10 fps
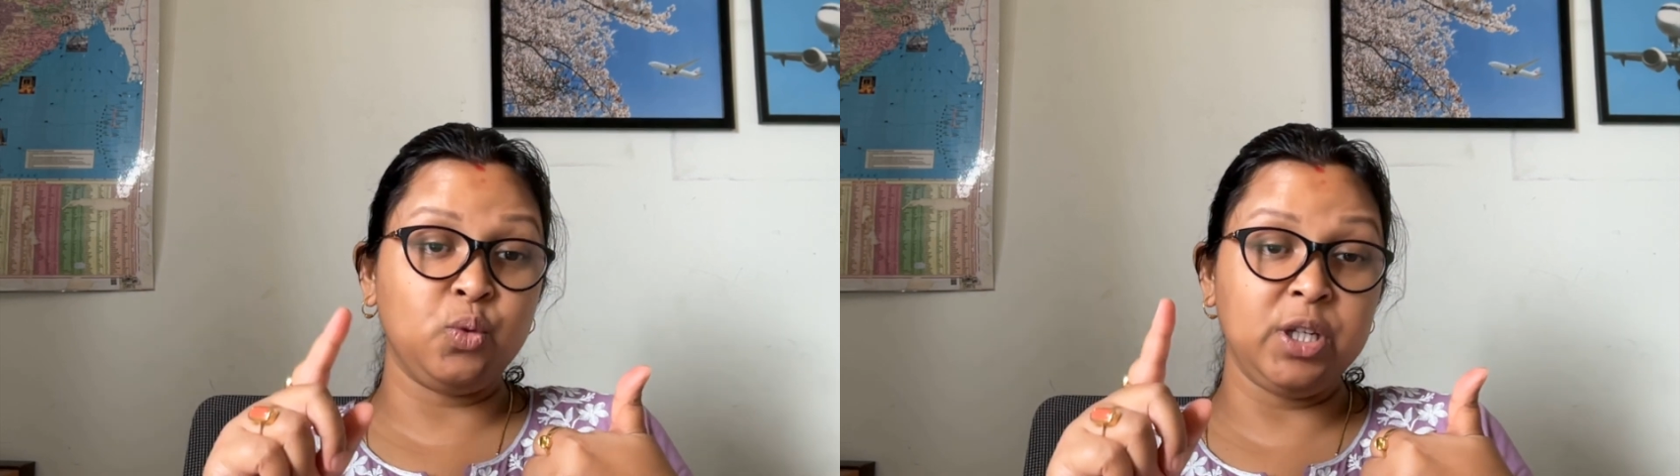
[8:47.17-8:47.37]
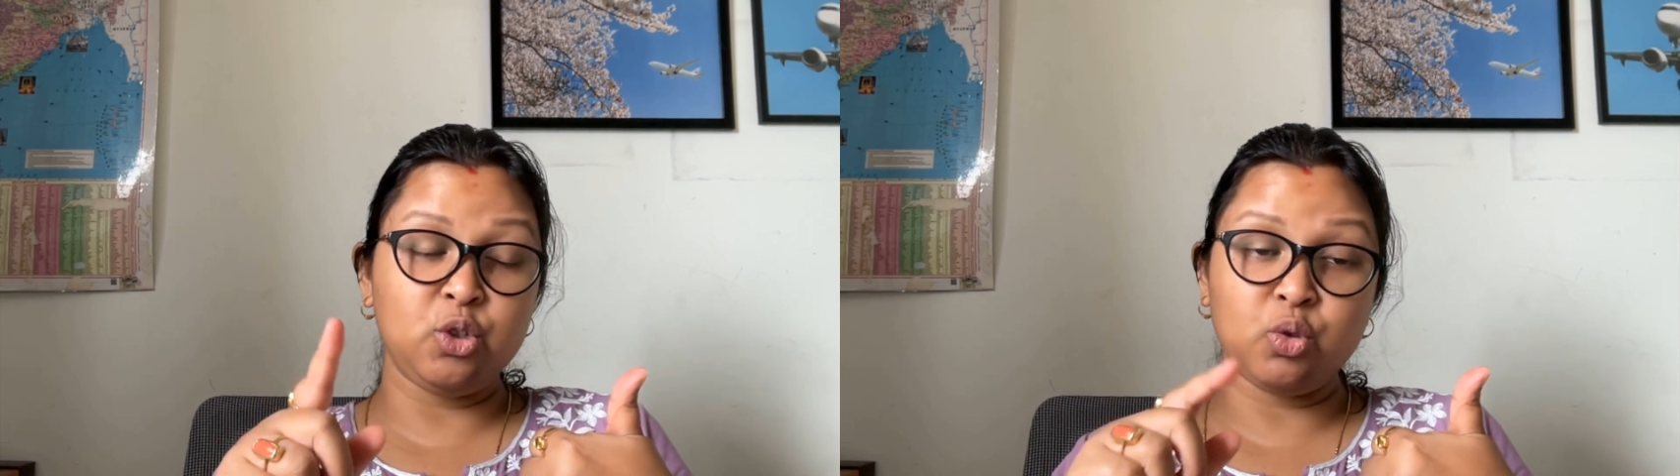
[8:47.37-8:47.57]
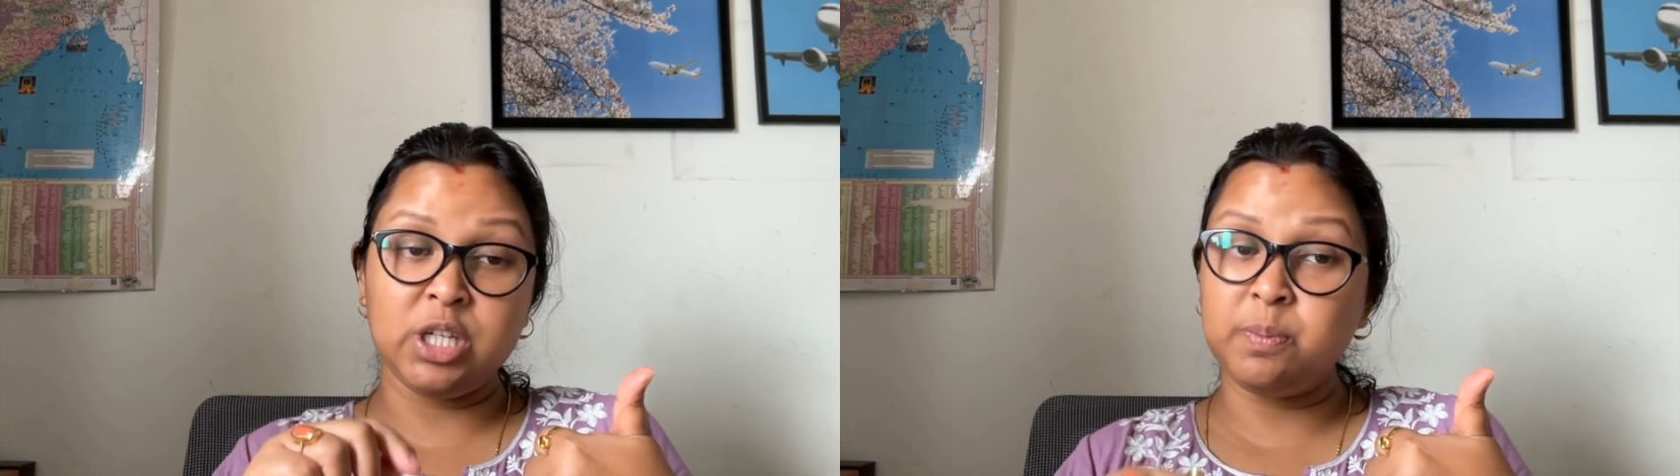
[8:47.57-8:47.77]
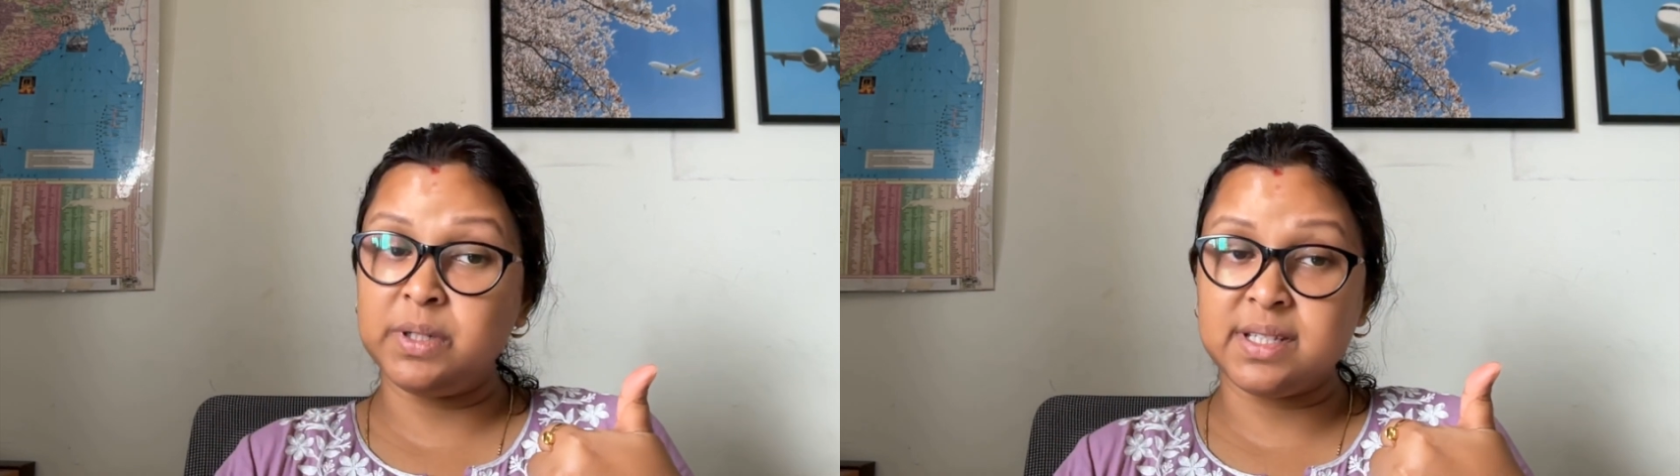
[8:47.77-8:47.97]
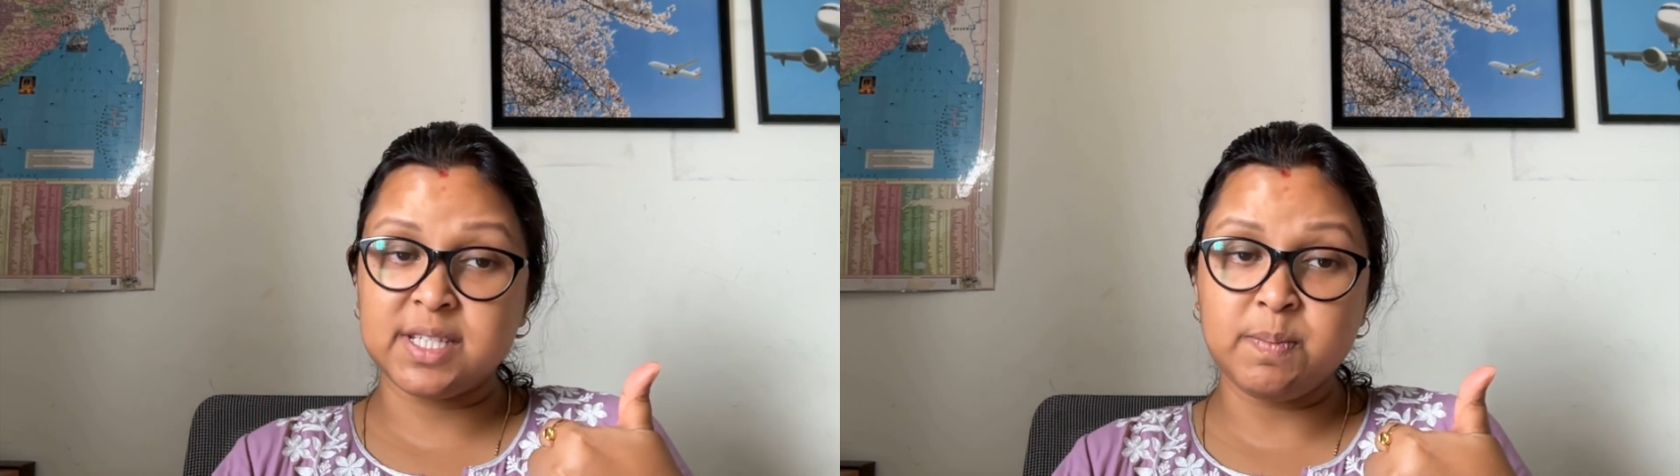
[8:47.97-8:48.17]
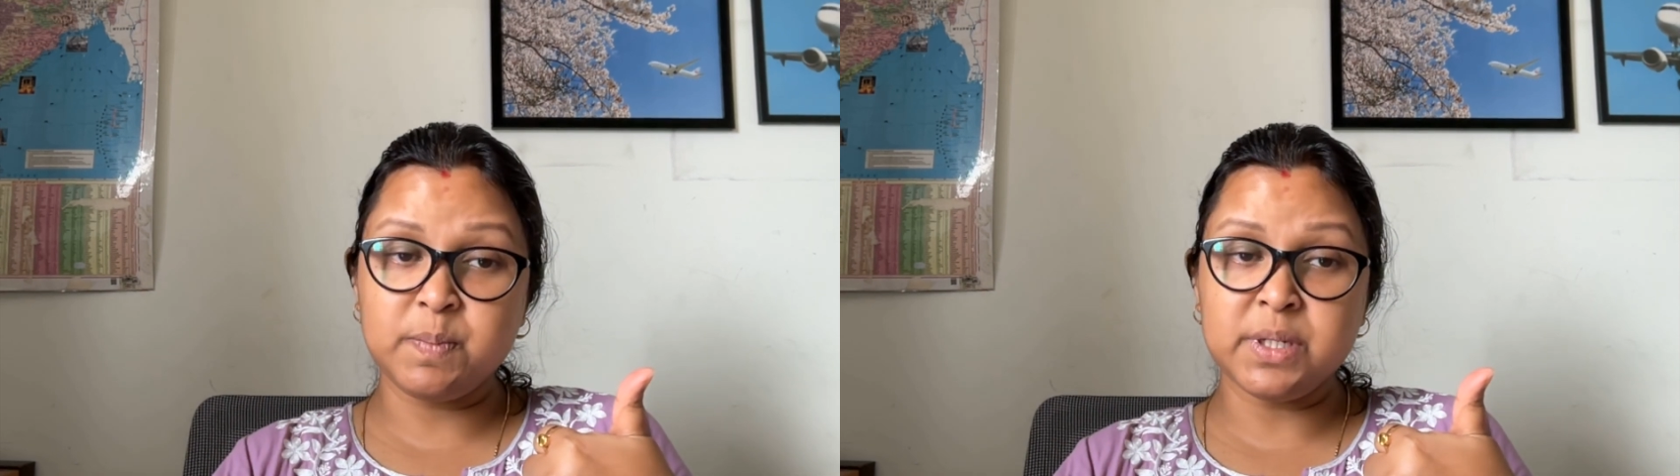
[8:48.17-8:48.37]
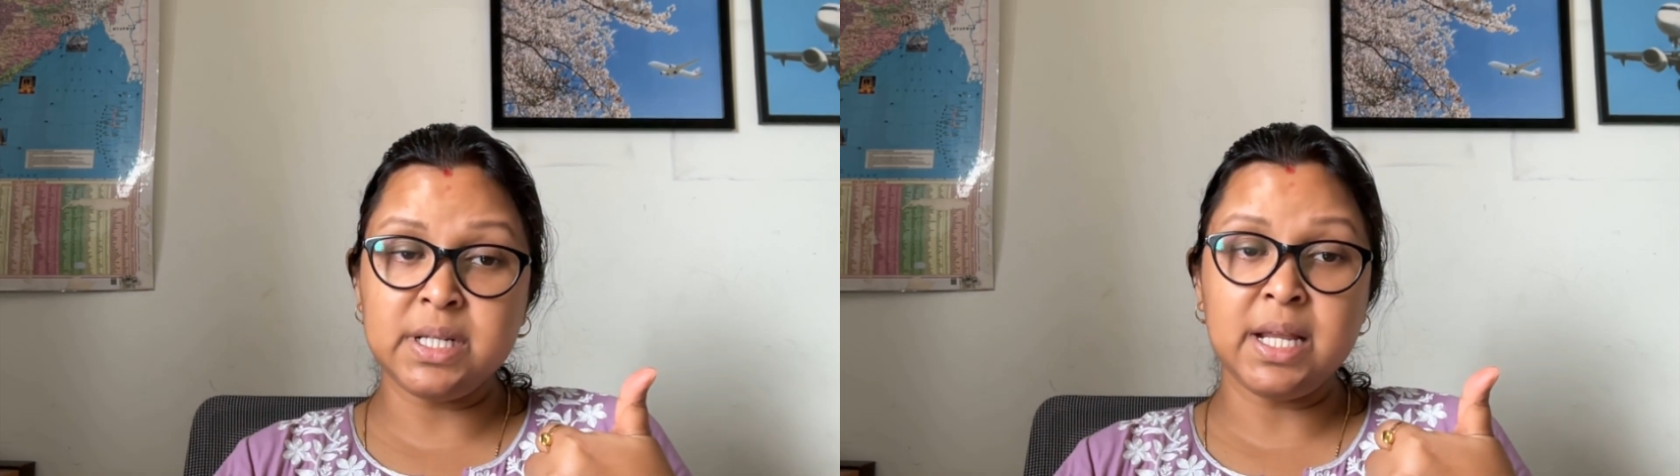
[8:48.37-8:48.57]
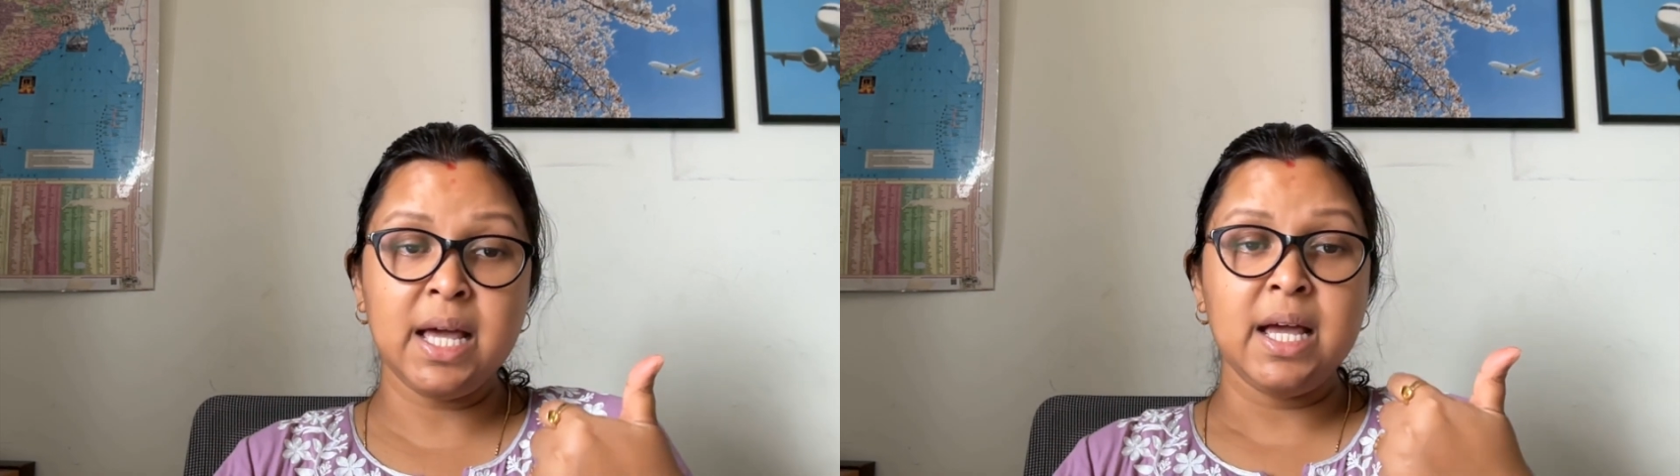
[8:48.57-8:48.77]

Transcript: you need to keep it simple;